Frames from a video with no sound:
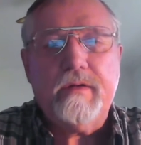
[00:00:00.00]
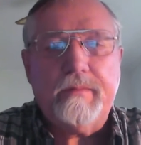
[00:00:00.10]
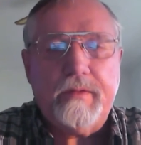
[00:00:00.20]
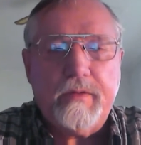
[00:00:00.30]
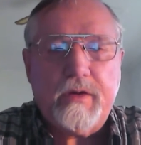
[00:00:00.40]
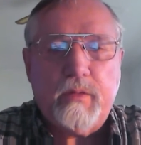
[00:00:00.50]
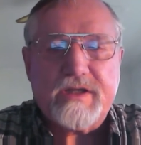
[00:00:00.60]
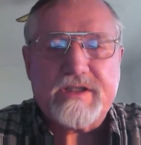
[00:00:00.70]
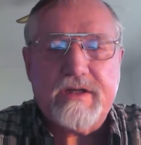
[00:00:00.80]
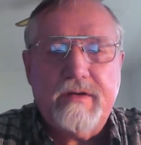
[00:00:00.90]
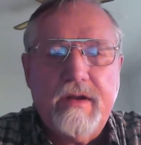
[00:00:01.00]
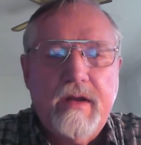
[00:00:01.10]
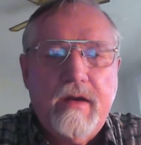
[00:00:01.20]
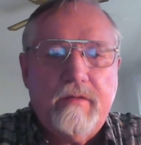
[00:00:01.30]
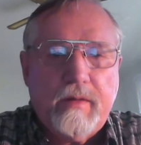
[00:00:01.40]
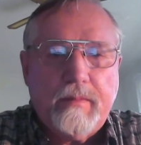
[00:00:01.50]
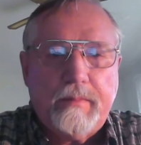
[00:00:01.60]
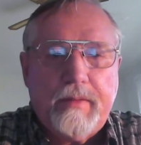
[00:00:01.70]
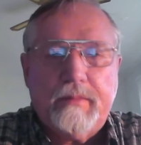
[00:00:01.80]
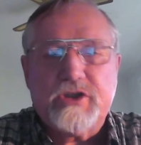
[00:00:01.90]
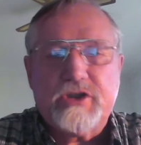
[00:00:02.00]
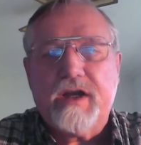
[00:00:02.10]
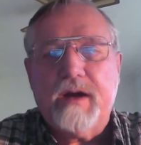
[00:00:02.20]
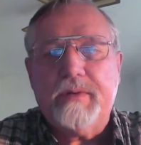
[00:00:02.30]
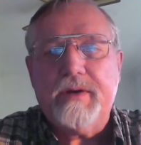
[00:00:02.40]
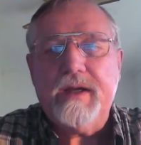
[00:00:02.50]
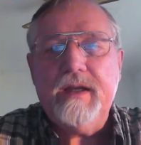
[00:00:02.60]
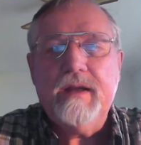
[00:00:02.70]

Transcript: I've been requested from a publishing company,